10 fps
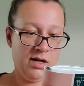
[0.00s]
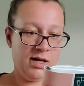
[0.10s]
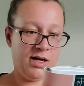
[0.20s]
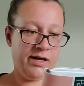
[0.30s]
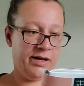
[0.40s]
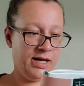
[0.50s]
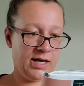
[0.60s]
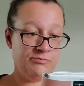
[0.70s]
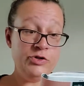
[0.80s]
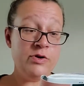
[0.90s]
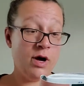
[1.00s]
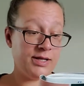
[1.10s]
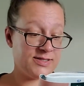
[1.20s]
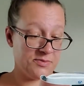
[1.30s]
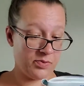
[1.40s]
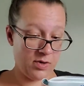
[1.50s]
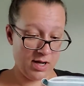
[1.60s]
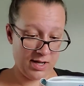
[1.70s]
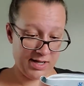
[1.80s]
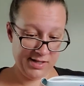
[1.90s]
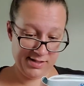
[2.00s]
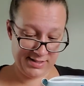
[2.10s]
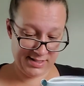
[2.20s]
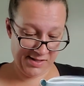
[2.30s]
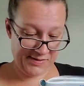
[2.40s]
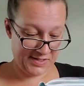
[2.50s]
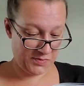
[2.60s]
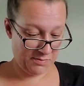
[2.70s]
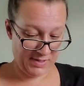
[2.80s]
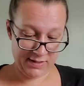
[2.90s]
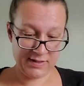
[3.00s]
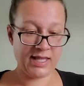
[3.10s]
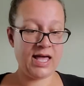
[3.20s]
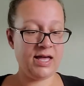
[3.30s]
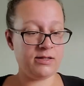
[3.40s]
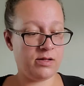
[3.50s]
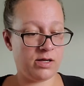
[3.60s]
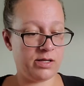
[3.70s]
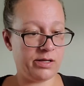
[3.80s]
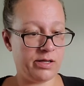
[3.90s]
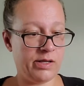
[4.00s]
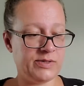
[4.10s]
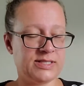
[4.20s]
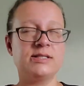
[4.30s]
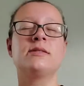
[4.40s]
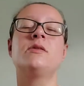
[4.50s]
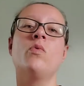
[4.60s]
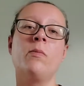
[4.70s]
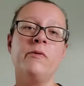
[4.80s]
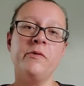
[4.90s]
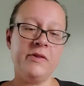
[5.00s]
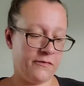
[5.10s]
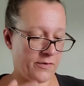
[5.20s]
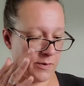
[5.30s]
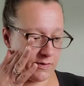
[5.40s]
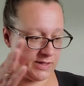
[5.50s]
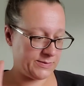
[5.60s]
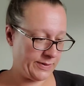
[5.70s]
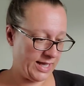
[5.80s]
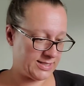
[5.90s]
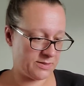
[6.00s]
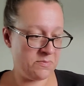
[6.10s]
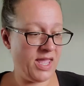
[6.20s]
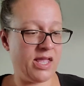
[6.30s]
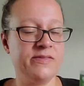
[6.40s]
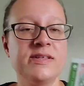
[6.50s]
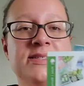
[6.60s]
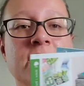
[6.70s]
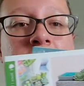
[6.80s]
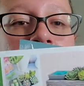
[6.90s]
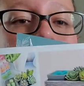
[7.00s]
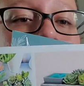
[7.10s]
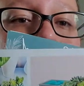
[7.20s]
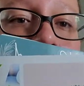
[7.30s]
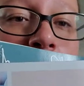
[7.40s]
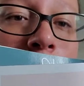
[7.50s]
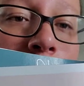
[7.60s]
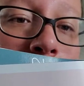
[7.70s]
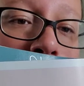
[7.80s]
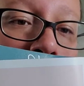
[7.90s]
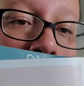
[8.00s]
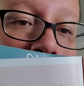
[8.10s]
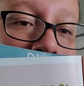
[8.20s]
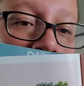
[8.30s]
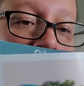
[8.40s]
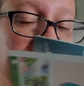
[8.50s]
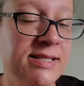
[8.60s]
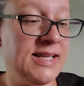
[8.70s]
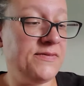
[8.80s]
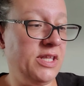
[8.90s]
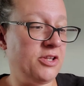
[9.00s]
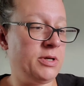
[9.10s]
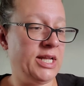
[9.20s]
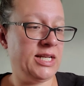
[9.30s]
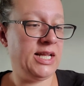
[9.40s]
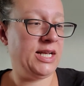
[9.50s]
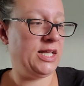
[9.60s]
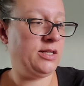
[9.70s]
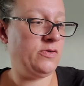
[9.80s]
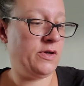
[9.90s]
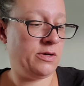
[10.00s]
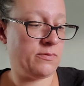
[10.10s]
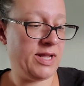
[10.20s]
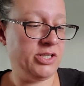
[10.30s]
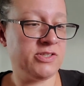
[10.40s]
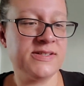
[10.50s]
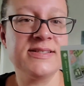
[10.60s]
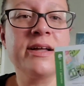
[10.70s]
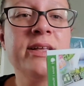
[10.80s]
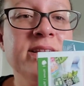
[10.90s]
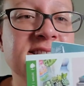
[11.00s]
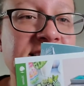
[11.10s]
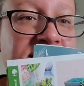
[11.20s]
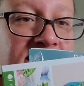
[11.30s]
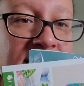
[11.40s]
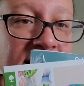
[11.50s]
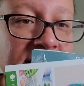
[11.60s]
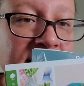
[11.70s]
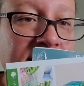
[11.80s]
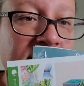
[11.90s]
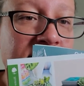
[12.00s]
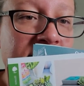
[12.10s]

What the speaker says: Aha, not surprised that this one made the catalog. It was the warmer of the month for this past May, the succulent warmer. 73 Canadian. You can arrange the succulents as you like.